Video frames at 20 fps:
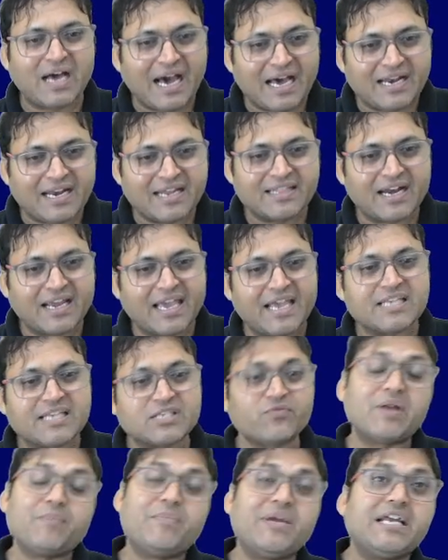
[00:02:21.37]
another case
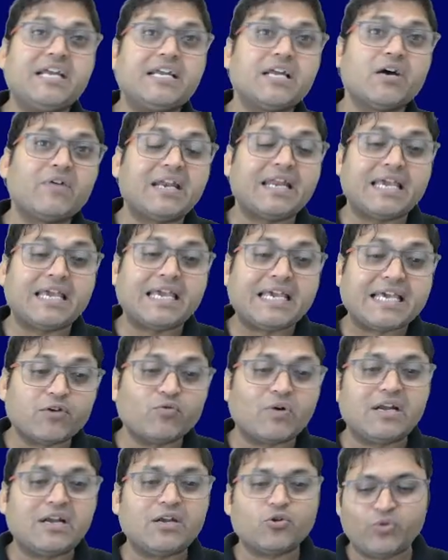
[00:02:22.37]
when beta 1
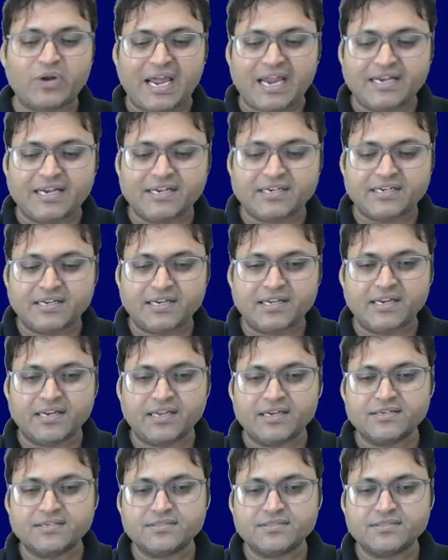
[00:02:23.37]
equal to 90 degree.